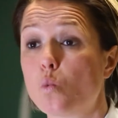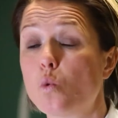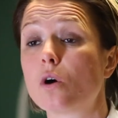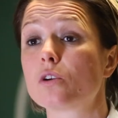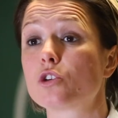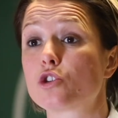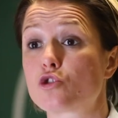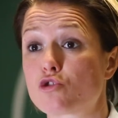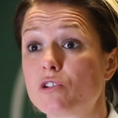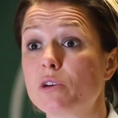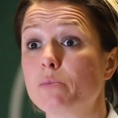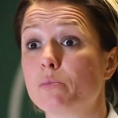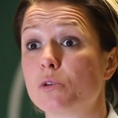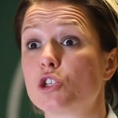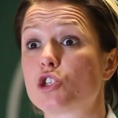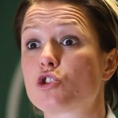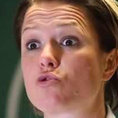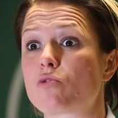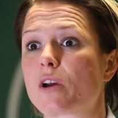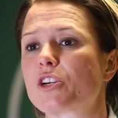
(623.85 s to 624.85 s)
what
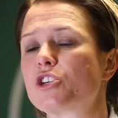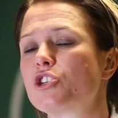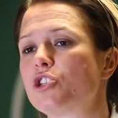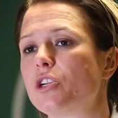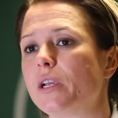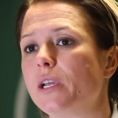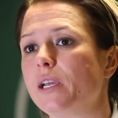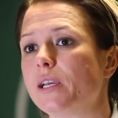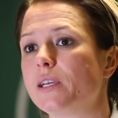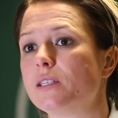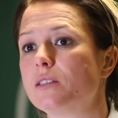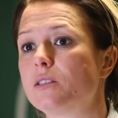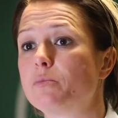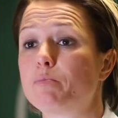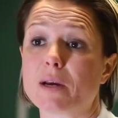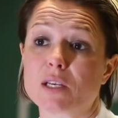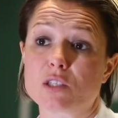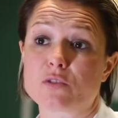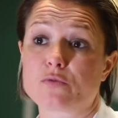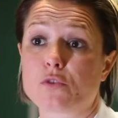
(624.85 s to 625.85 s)
treatment strategy
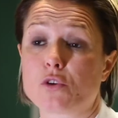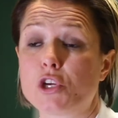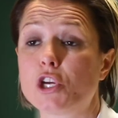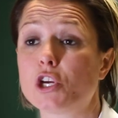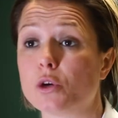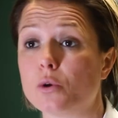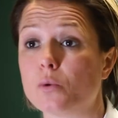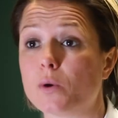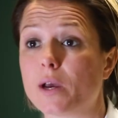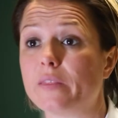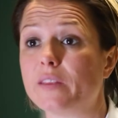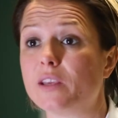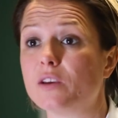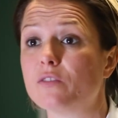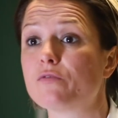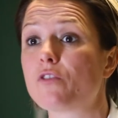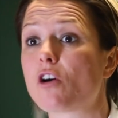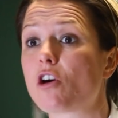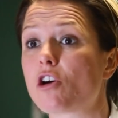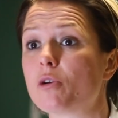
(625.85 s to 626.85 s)
is best for you and
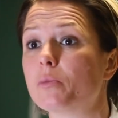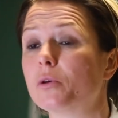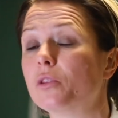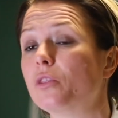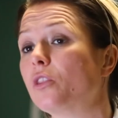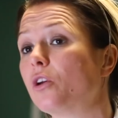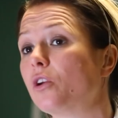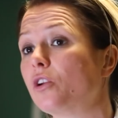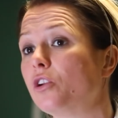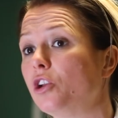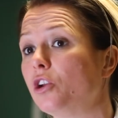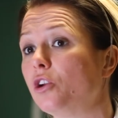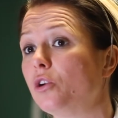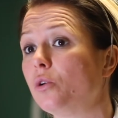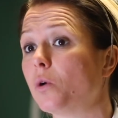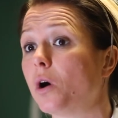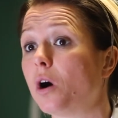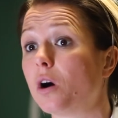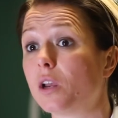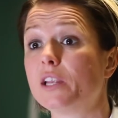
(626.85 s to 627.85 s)
the environment that
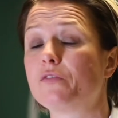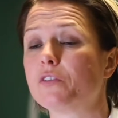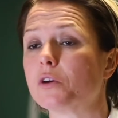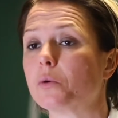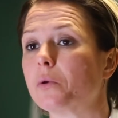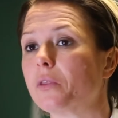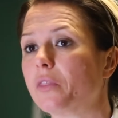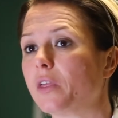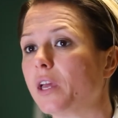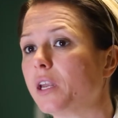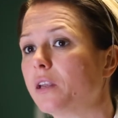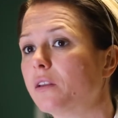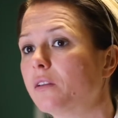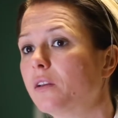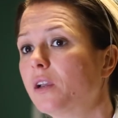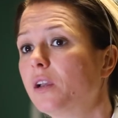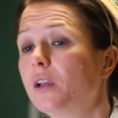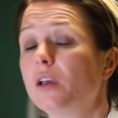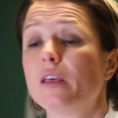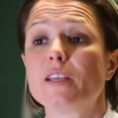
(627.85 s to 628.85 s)
you are living
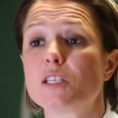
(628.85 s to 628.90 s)
within.